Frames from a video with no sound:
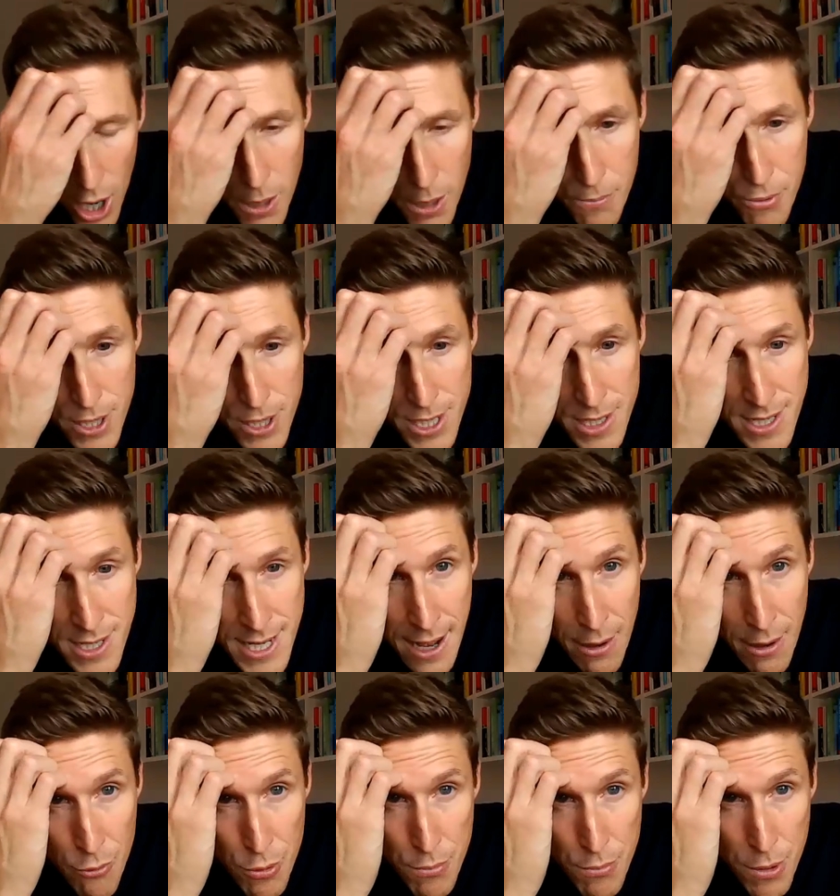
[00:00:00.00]
So hybrid
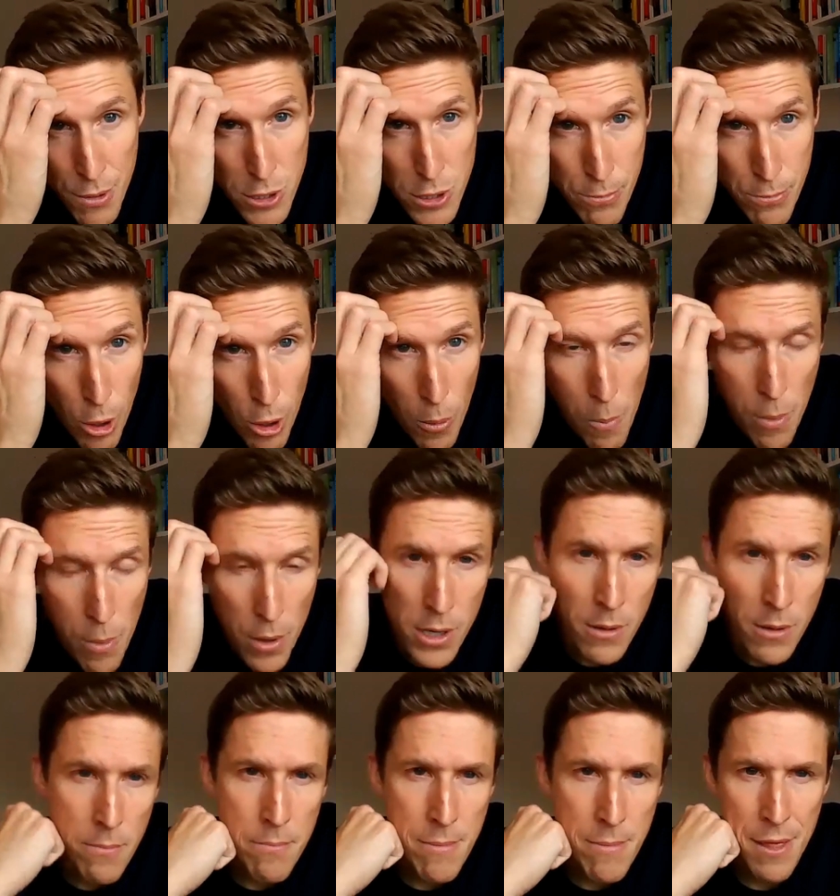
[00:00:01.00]
is now the most
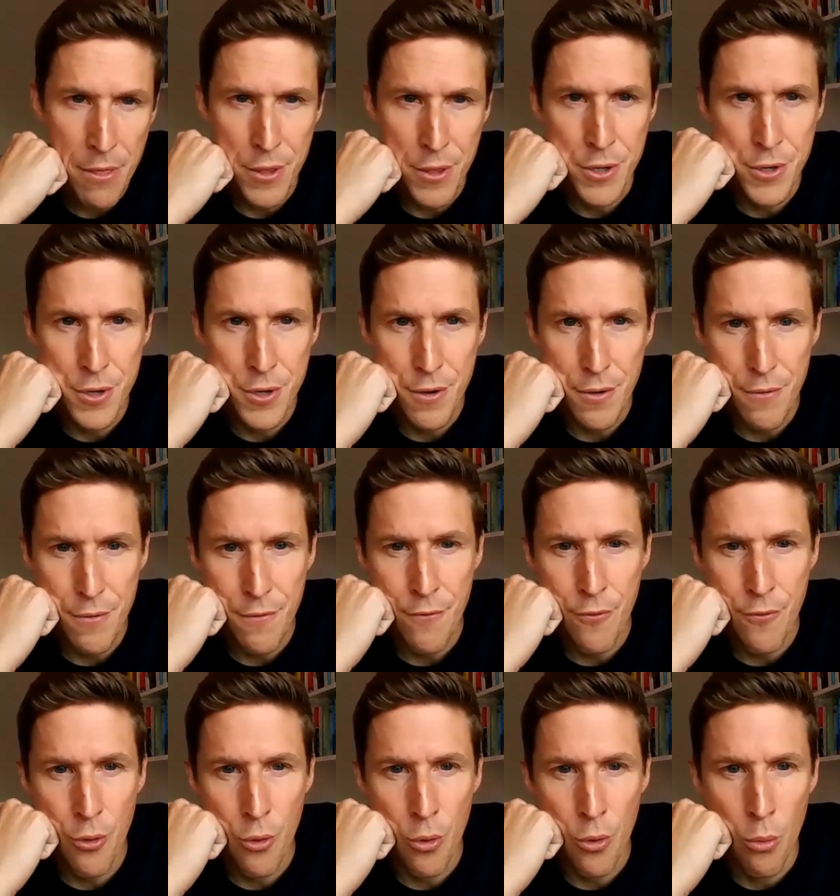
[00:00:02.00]
popular method
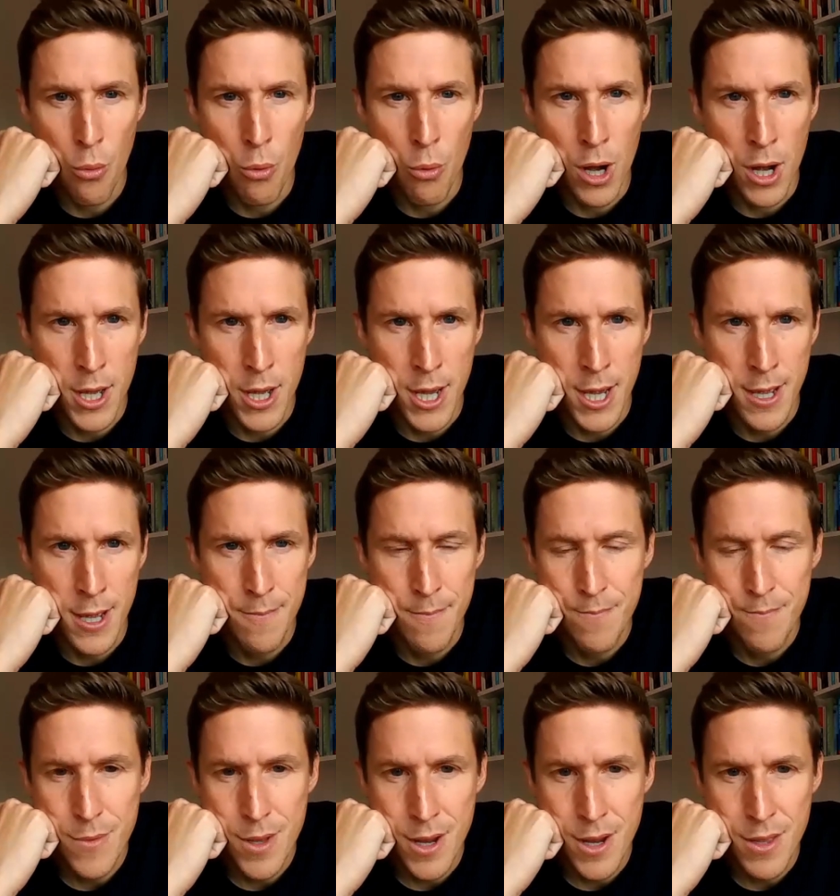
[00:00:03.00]
for
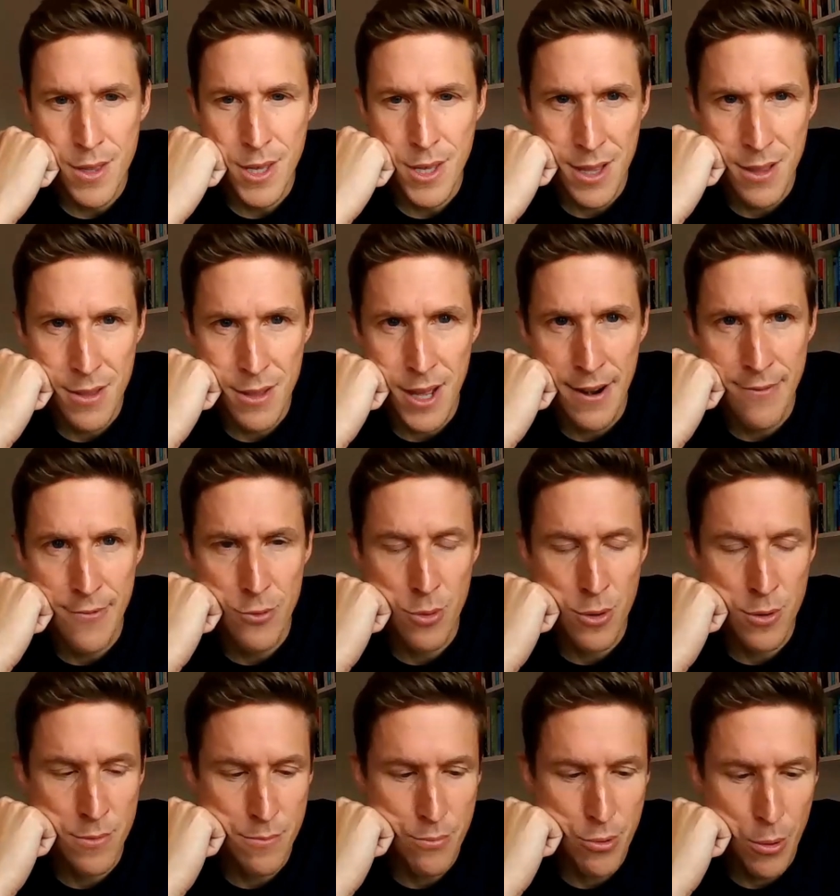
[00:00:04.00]
working. I think that
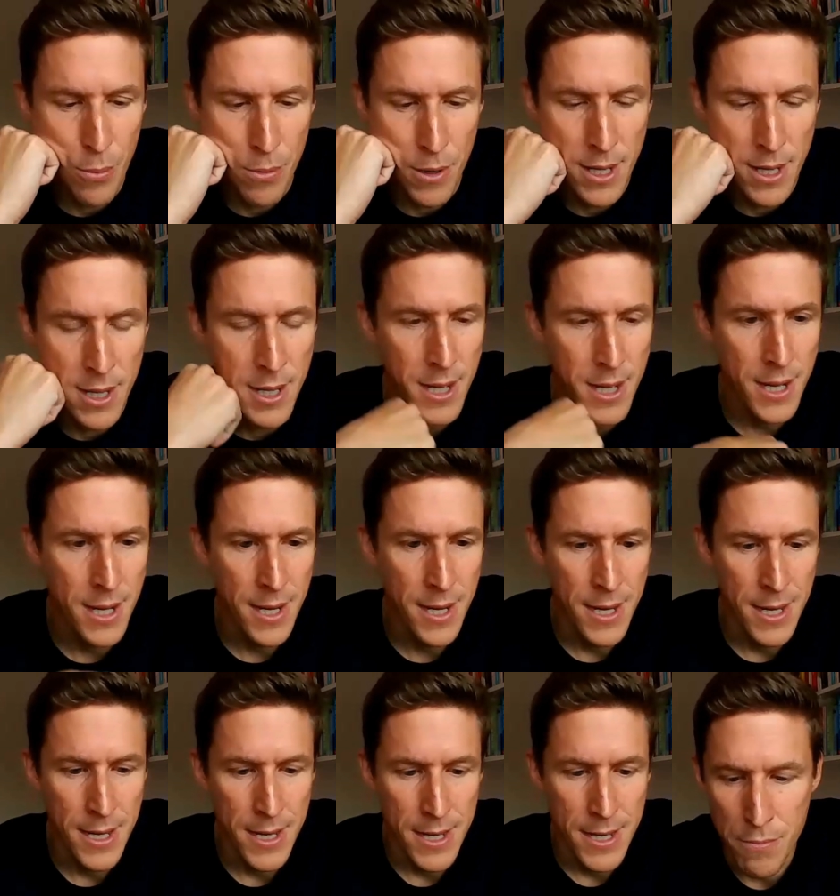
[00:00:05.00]
everyone probably,
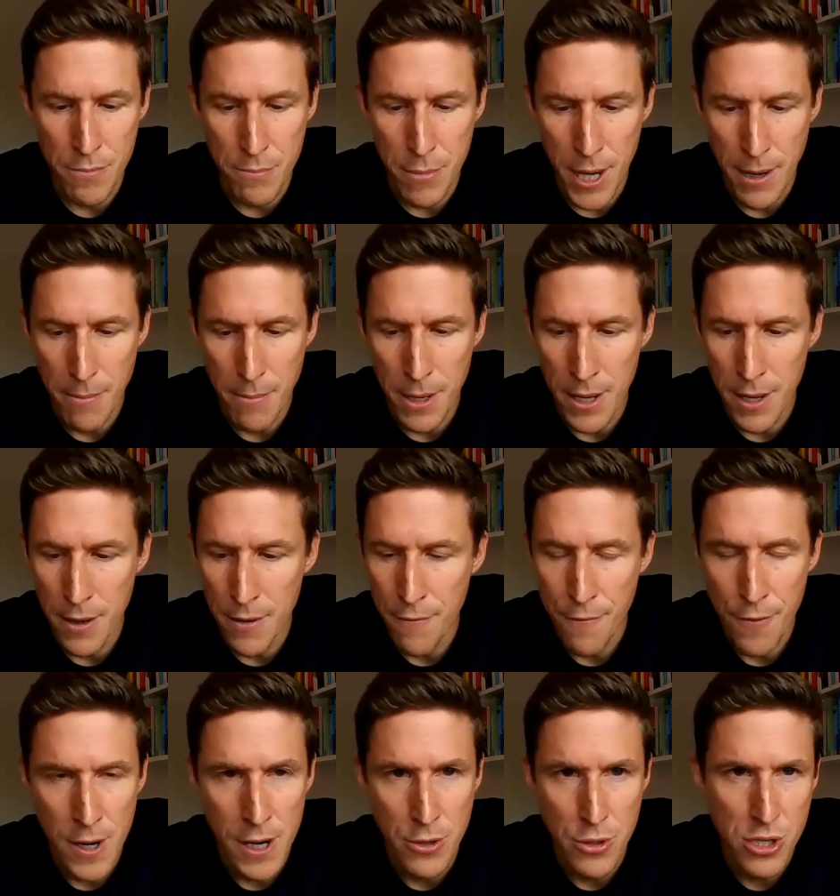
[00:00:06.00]
other than
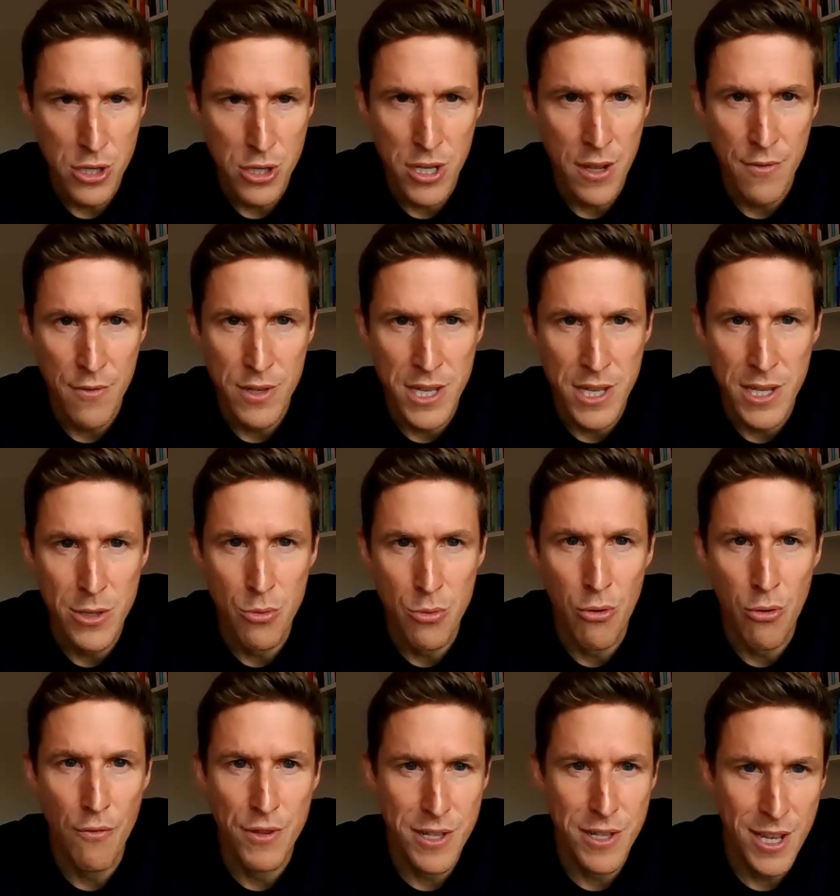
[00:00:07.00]
maybe financial
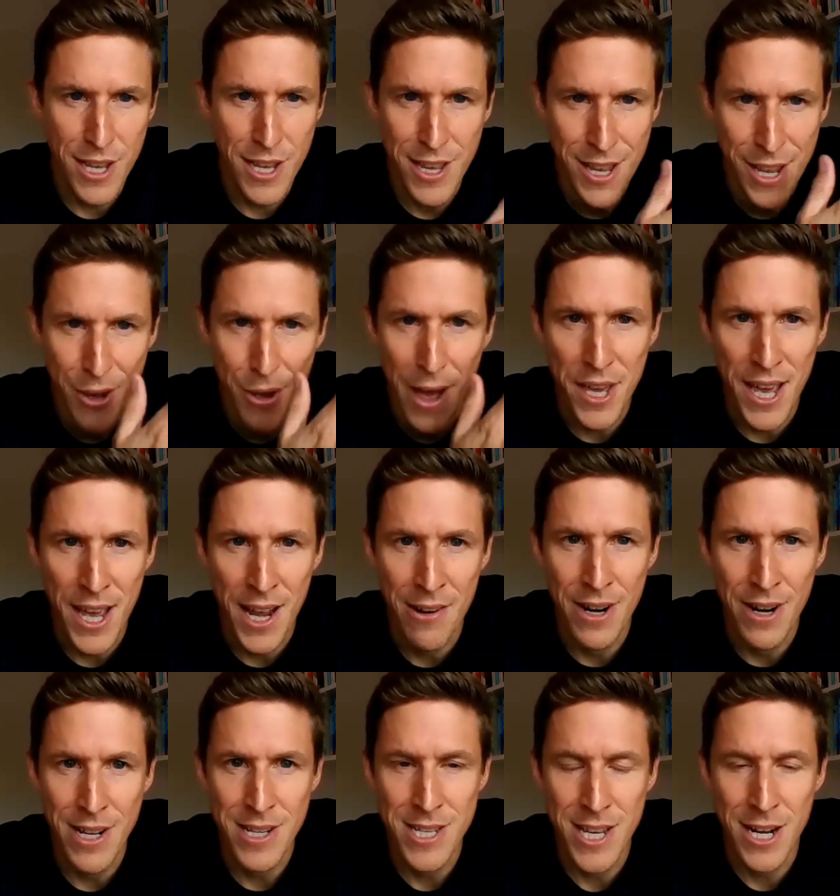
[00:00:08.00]
services or obviously
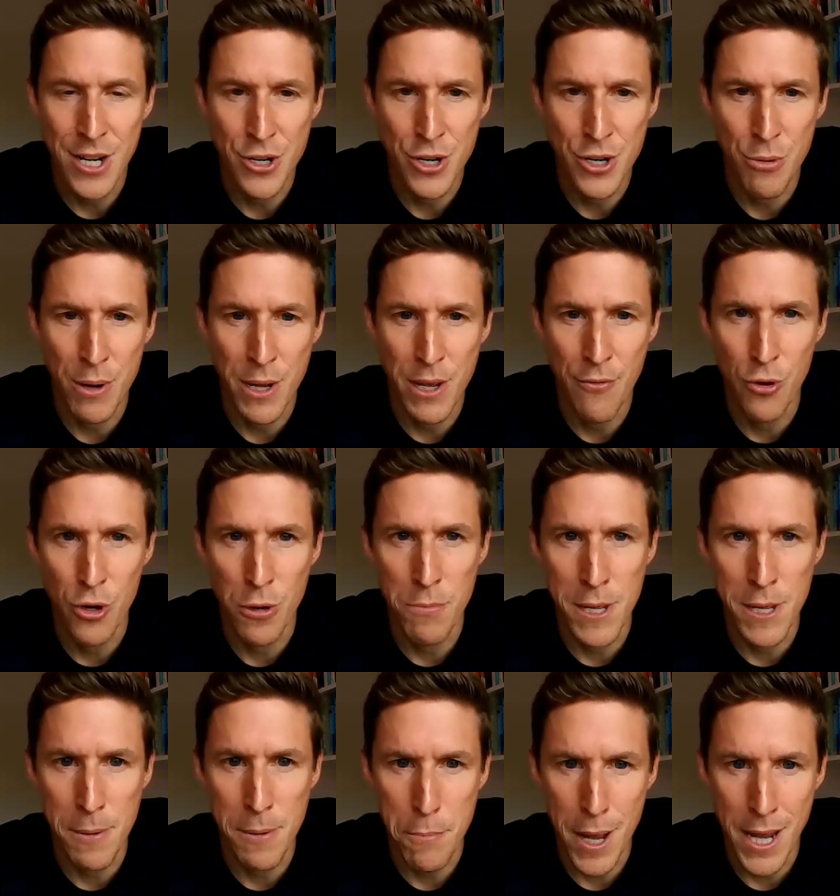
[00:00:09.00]
healthcare, etc., where you've
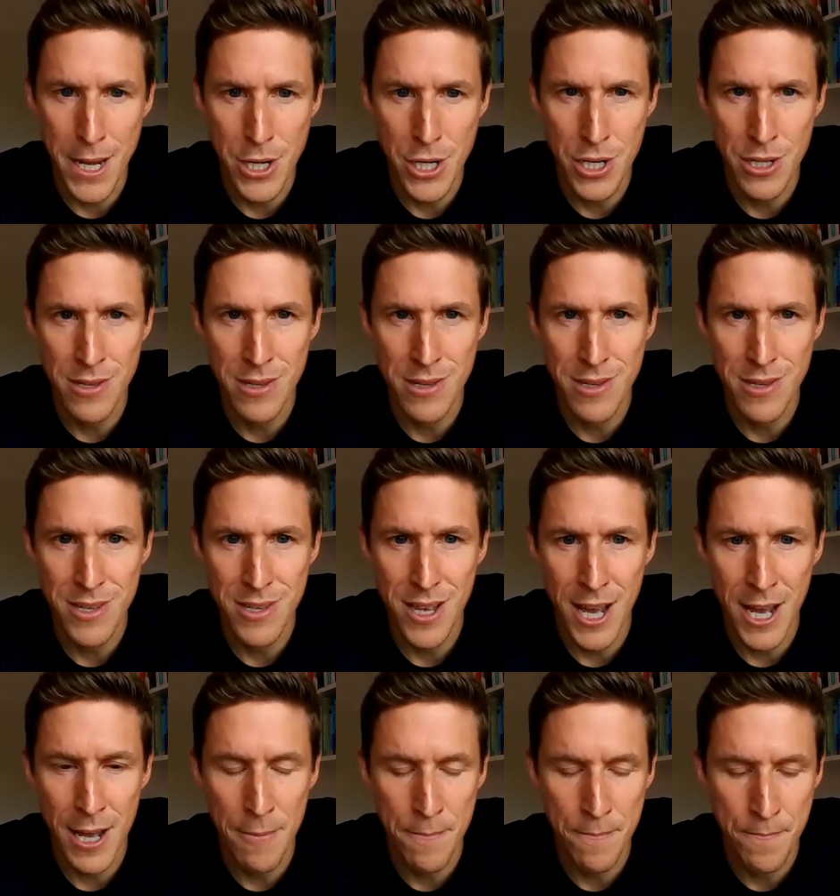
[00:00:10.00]
got to meet
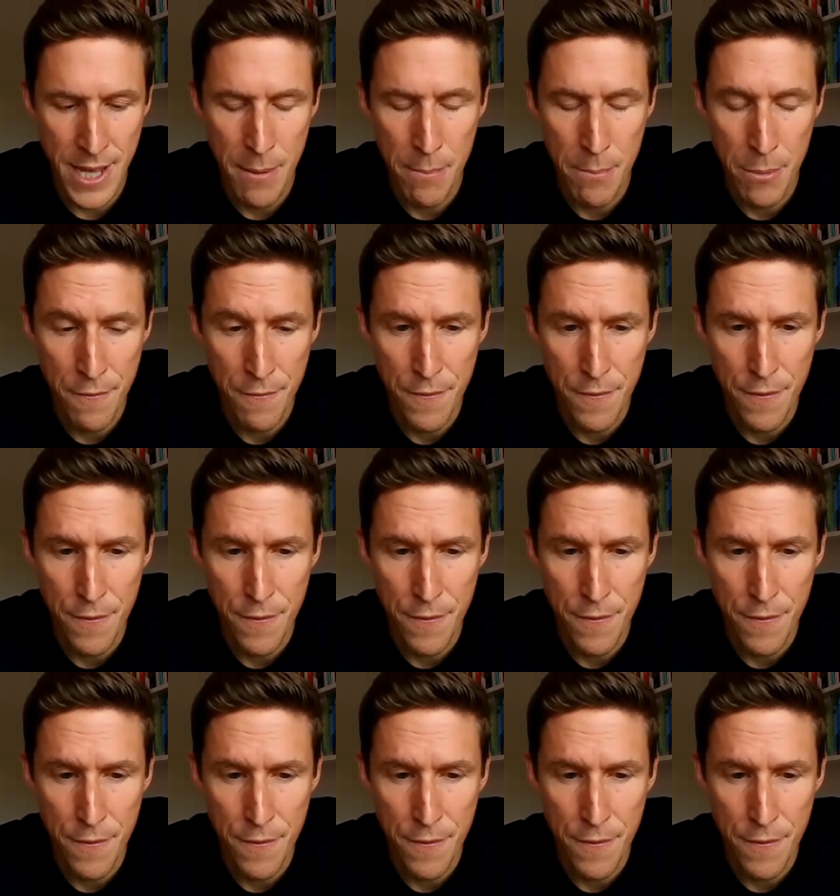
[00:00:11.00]
patients there and then.